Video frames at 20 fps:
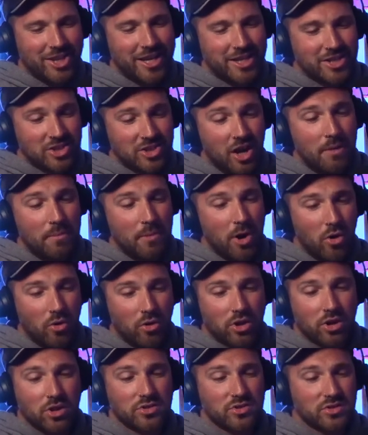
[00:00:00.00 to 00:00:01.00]
like some
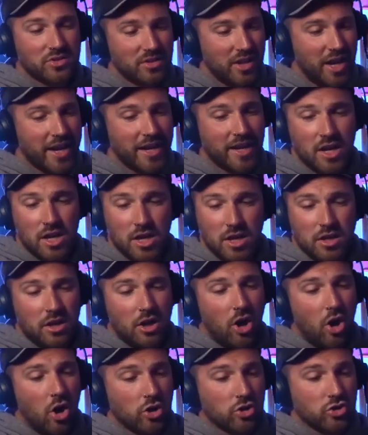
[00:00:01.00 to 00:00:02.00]
owners like
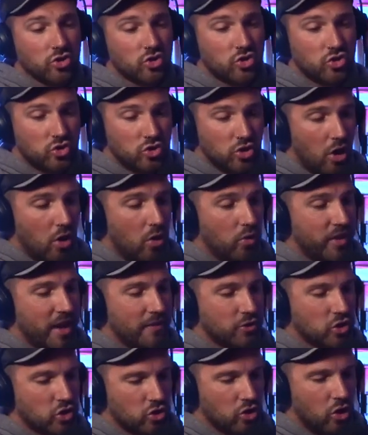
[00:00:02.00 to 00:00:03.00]
are so they
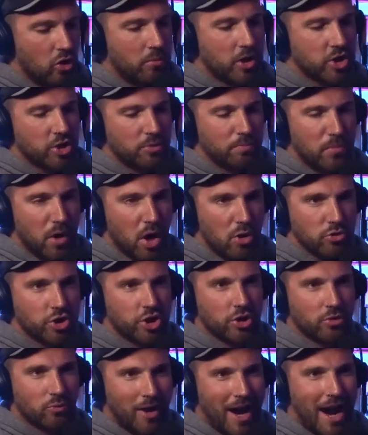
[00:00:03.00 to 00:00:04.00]
have so much
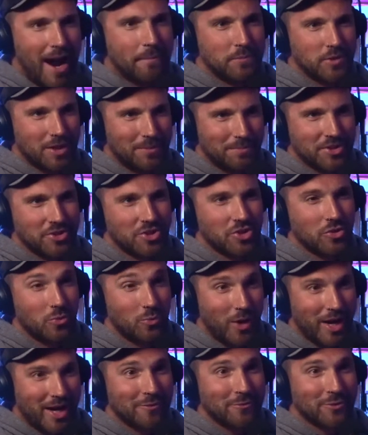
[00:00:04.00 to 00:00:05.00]
emotion wrapped up into the
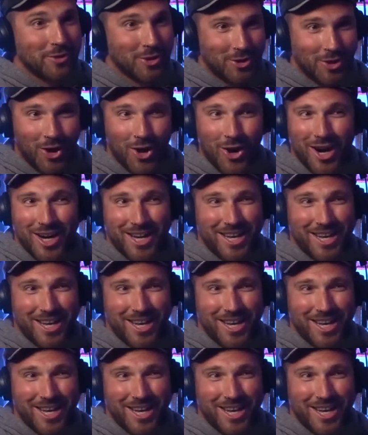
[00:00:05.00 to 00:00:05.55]
weight of their dog.